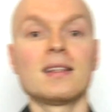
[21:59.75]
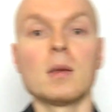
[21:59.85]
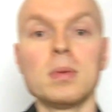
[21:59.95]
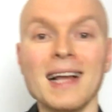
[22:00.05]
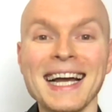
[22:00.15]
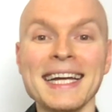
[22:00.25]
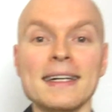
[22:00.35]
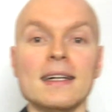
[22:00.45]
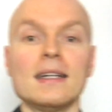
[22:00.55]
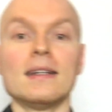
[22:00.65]
The
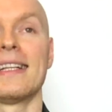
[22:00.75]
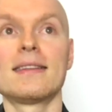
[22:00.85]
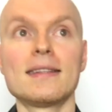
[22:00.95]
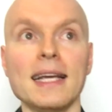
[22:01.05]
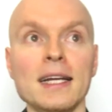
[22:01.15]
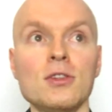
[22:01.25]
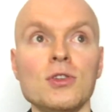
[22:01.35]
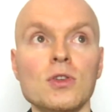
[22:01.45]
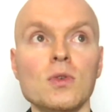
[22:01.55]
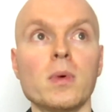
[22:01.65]
supplier can say
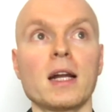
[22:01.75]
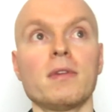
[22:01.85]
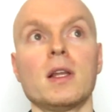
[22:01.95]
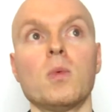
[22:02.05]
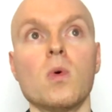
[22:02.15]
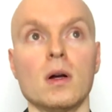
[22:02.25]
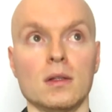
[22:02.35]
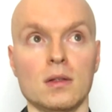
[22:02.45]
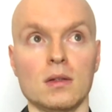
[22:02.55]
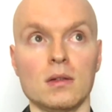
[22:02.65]
to you whatever they
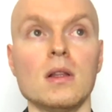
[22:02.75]
want.